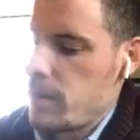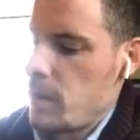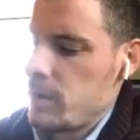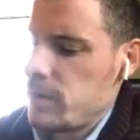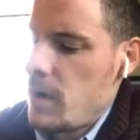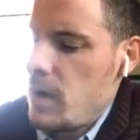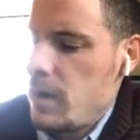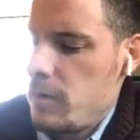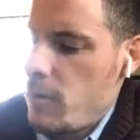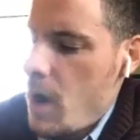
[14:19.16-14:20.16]
Thoughts
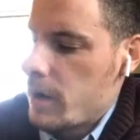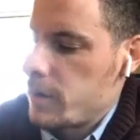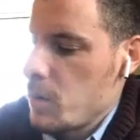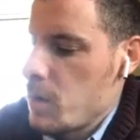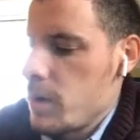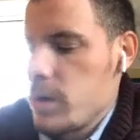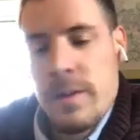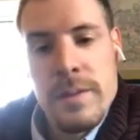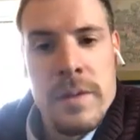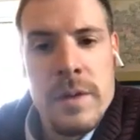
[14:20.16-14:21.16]
on Rock Your World?
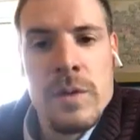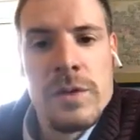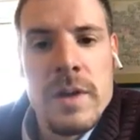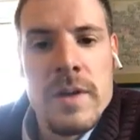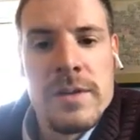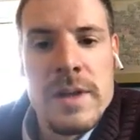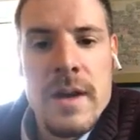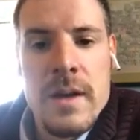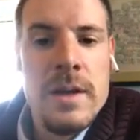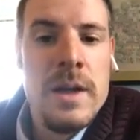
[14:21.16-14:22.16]
Usually the
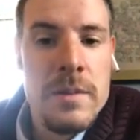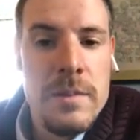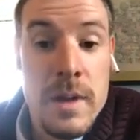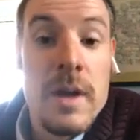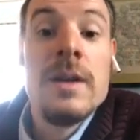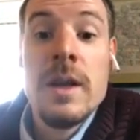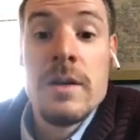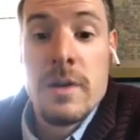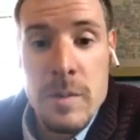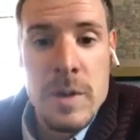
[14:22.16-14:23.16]
Santa
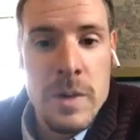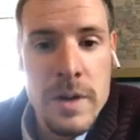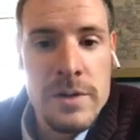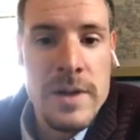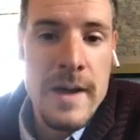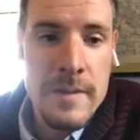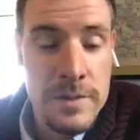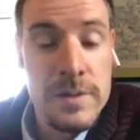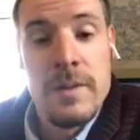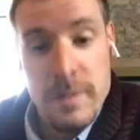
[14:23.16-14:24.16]
Anita Derby winners have
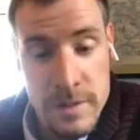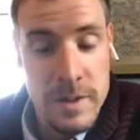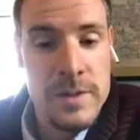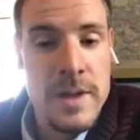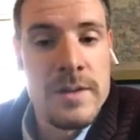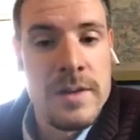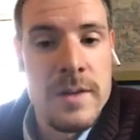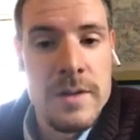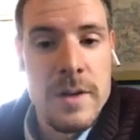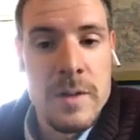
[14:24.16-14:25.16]
success in
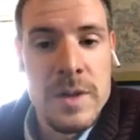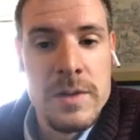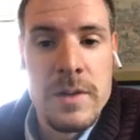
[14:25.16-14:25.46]
the Derby.